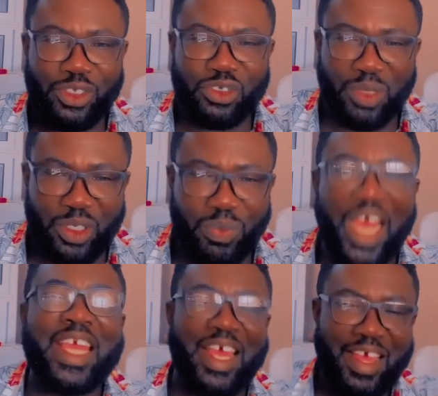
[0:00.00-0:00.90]
to me, but
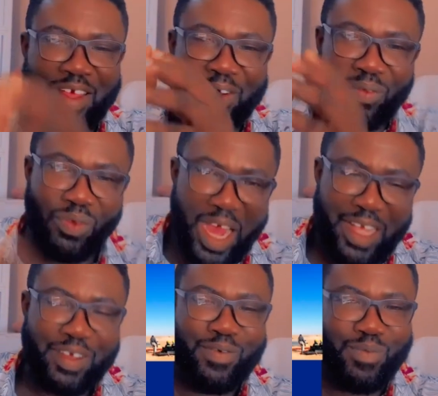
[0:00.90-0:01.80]
a
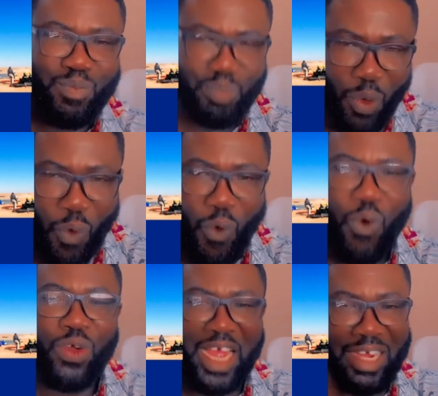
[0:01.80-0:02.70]
rack,
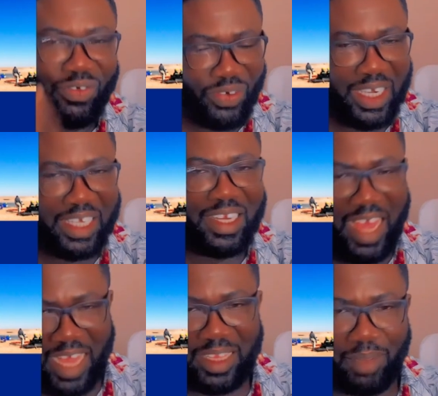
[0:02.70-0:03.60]
boho, and drilling
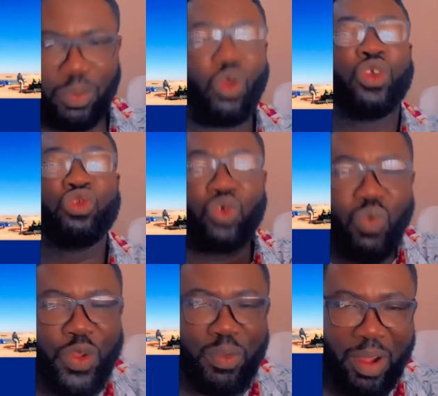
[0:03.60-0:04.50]
enter. On so
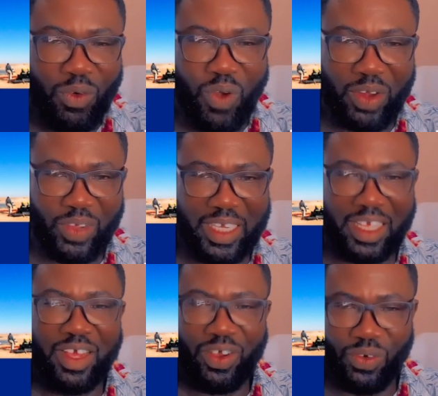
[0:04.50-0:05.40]
hold your monk one idea,
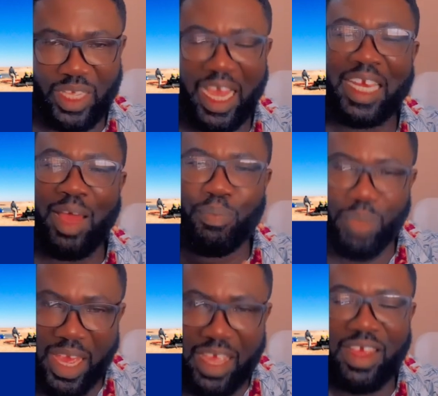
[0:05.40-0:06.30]
or you
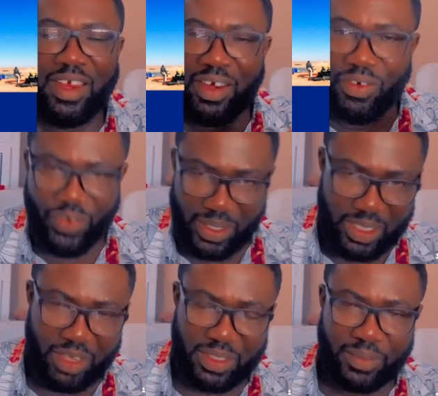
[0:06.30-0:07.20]
pay
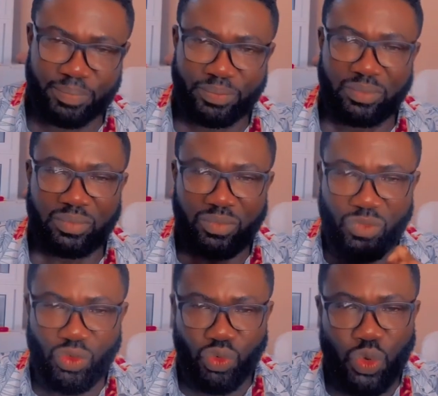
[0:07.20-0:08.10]
renters.
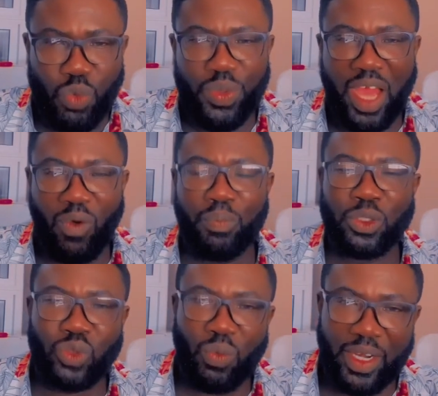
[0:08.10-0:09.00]
It will be a open
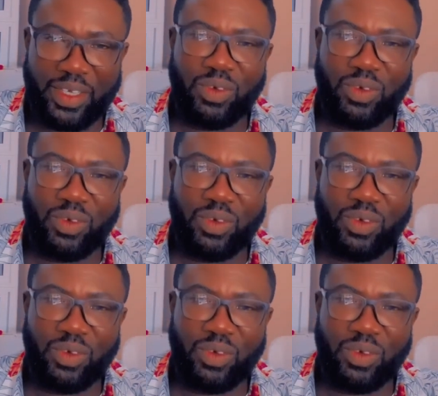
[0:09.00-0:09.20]
so worry,